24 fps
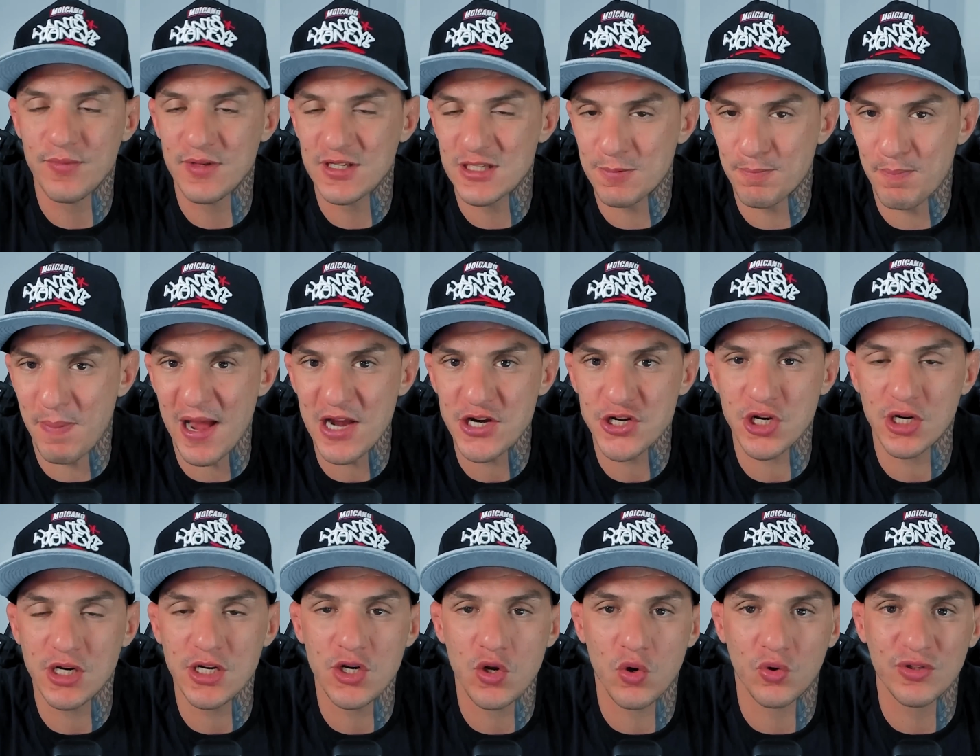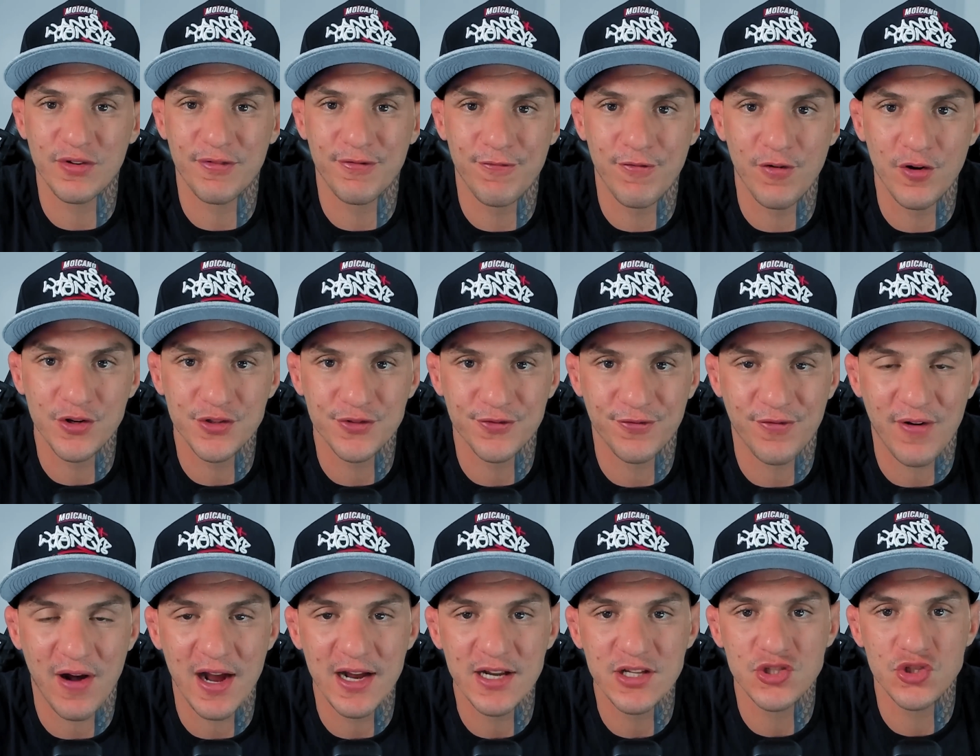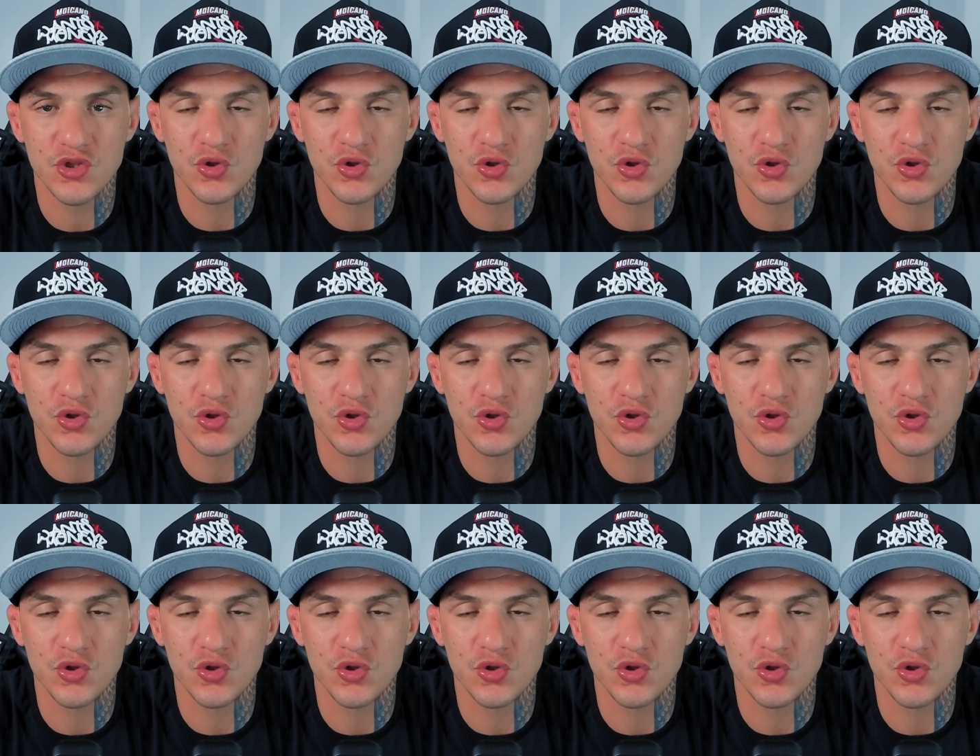especially on the first fights.